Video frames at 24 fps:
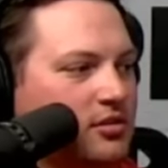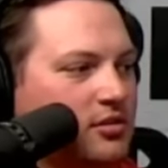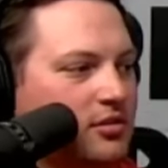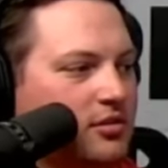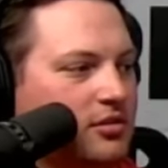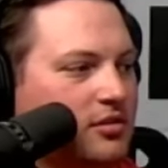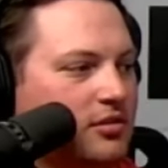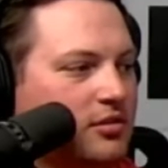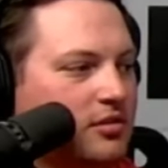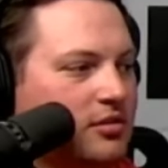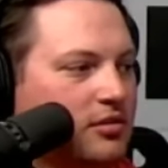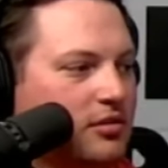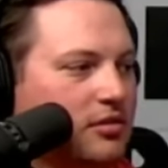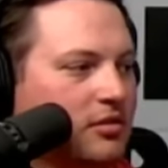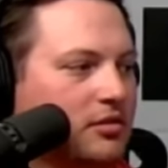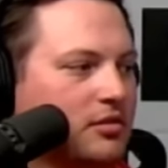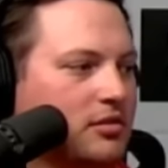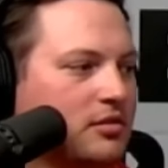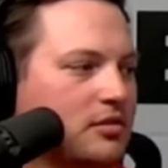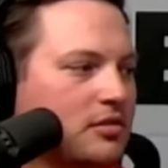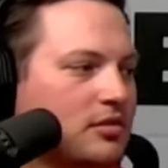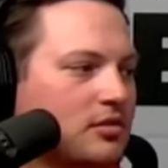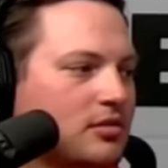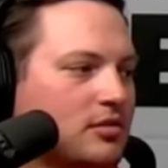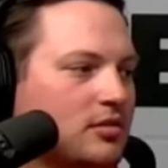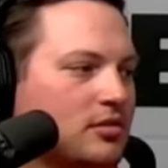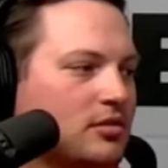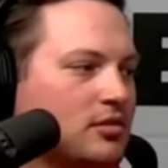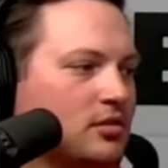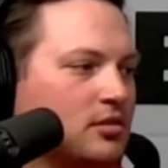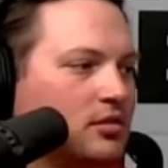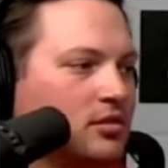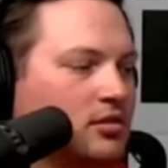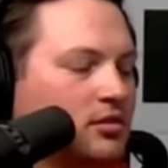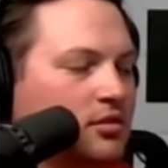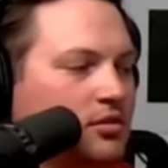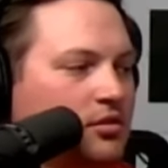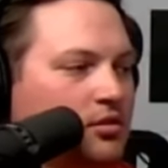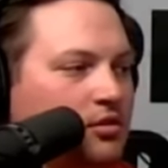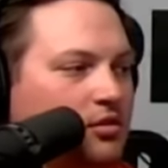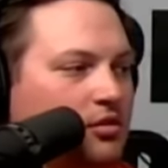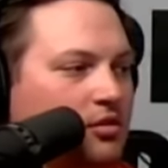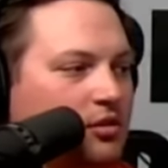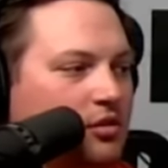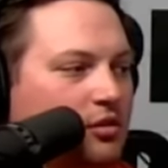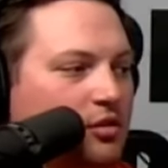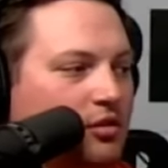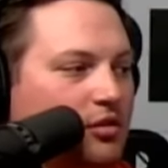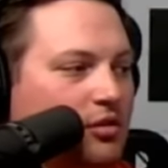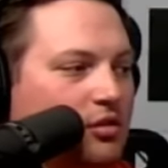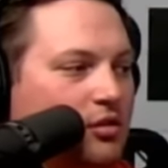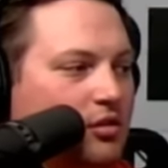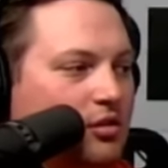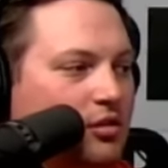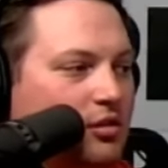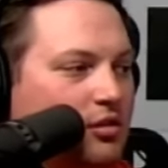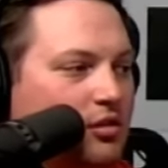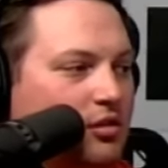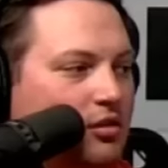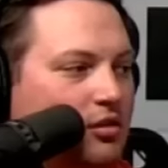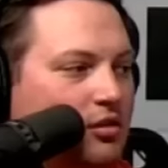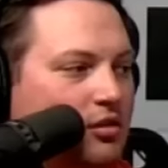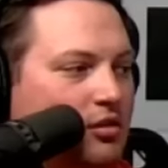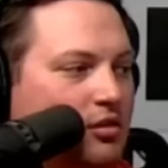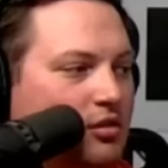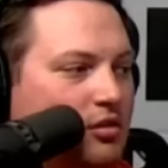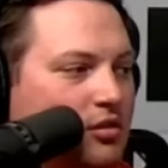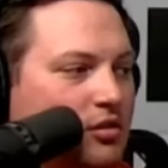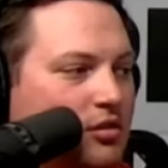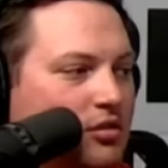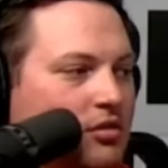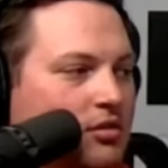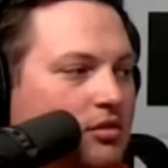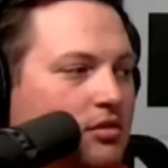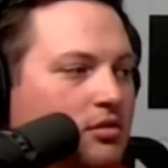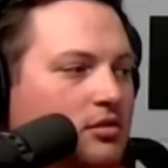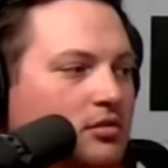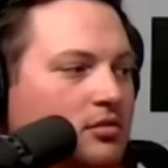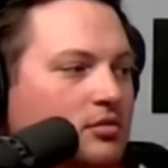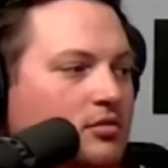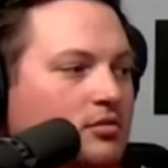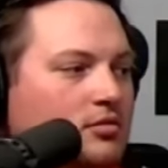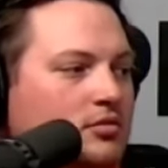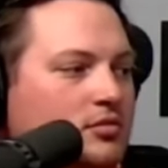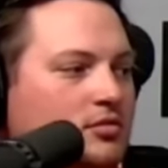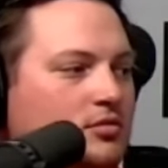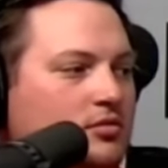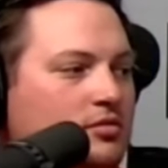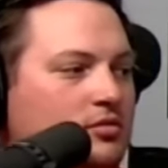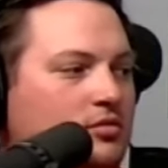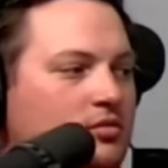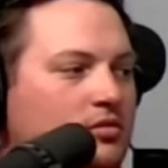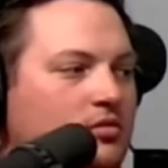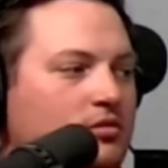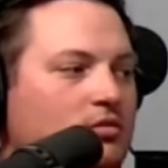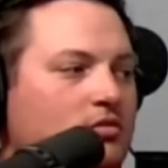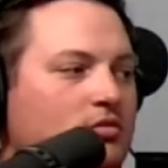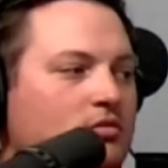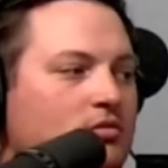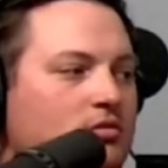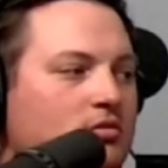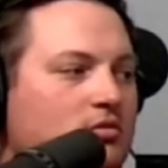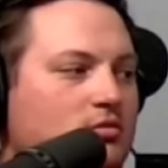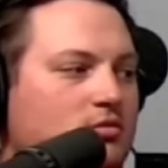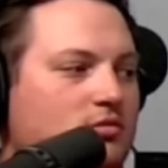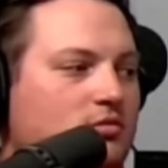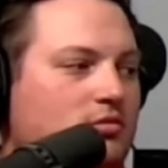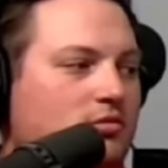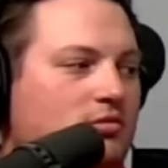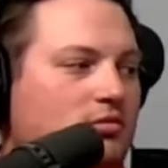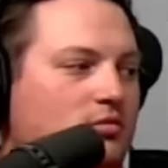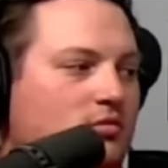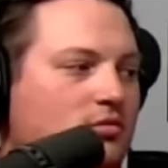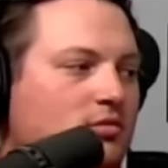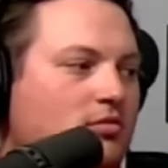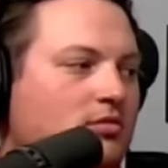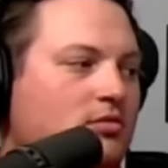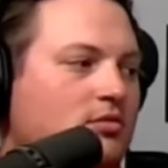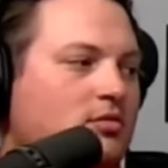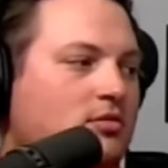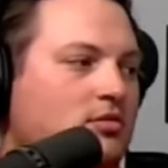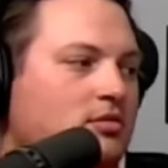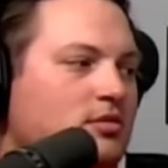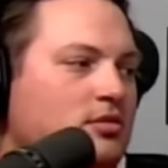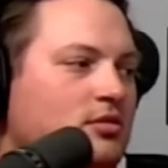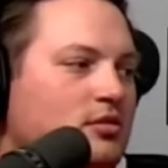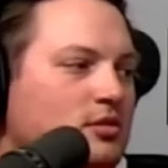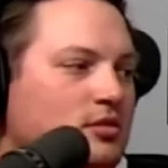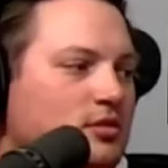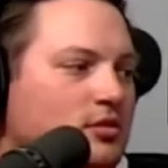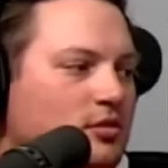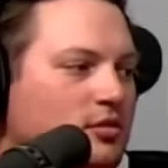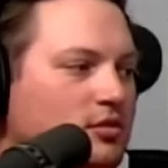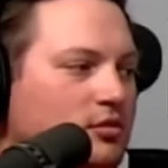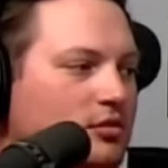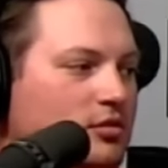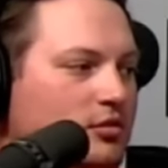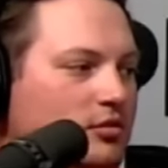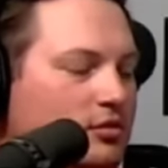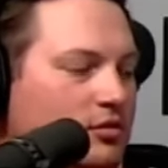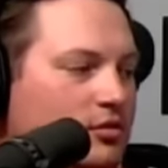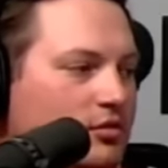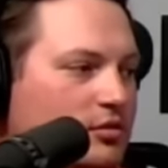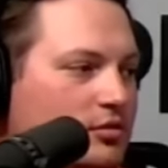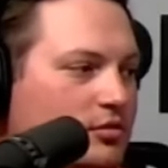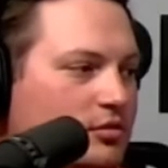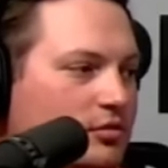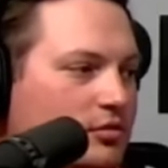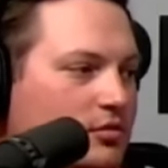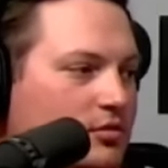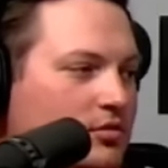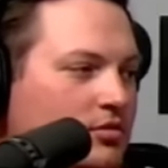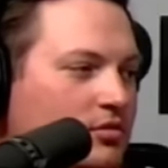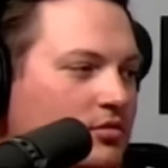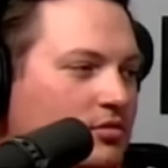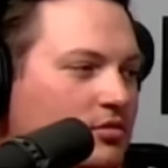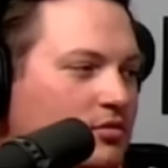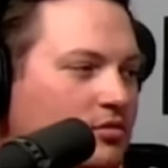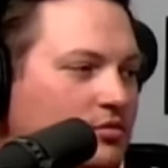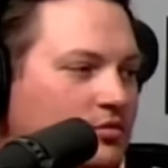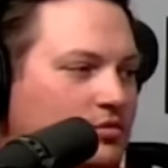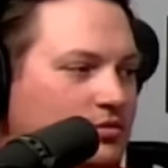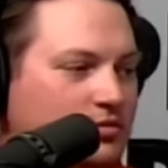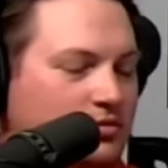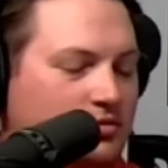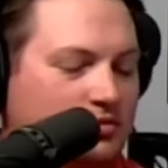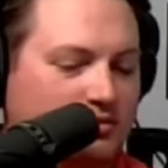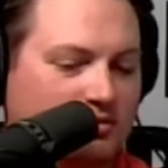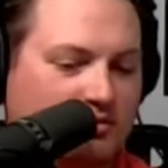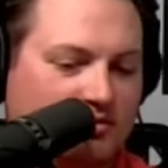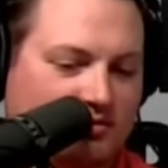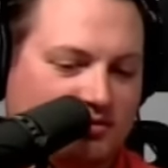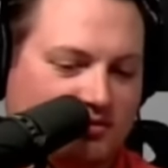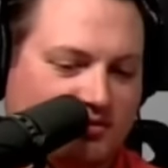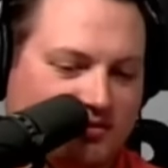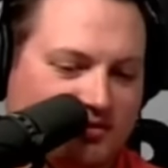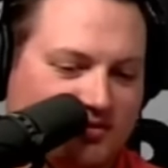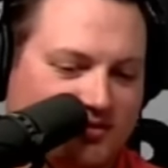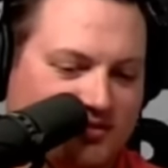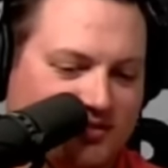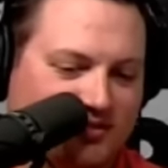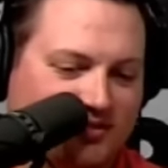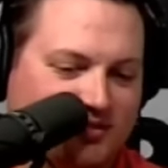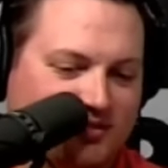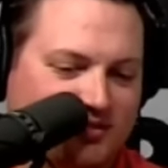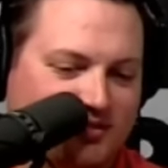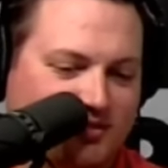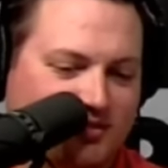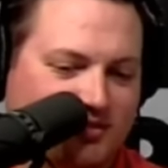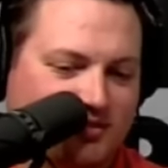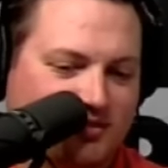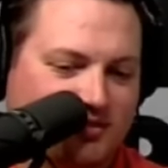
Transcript: This person isn't speaking.